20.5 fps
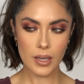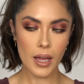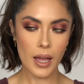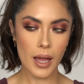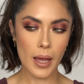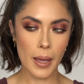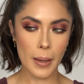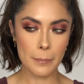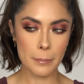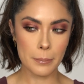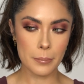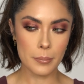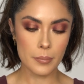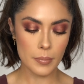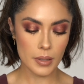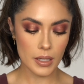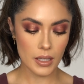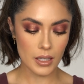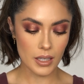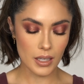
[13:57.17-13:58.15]
I
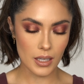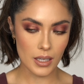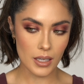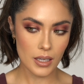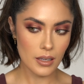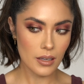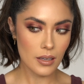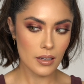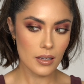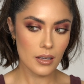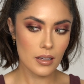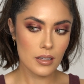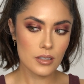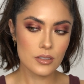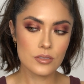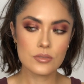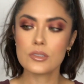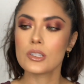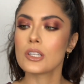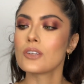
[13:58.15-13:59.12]
mean,
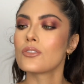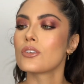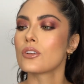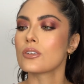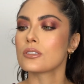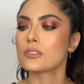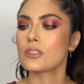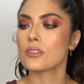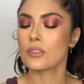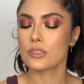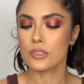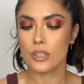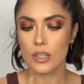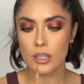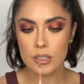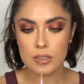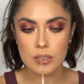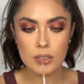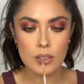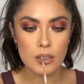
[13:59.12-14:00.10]
it even looks a little
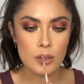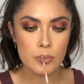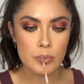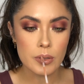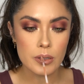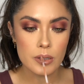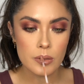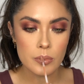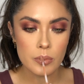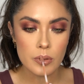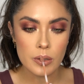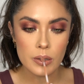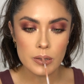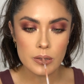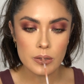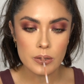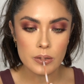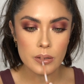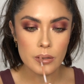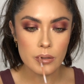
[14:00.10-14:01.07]
dark because of the lip liner, but
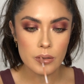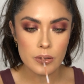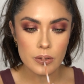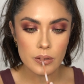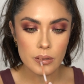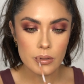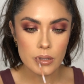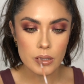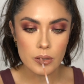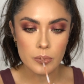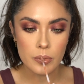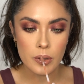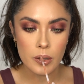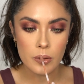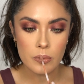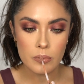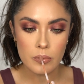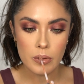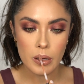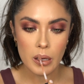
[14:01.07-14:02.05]
still so
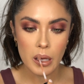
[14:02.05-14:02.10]
bomb.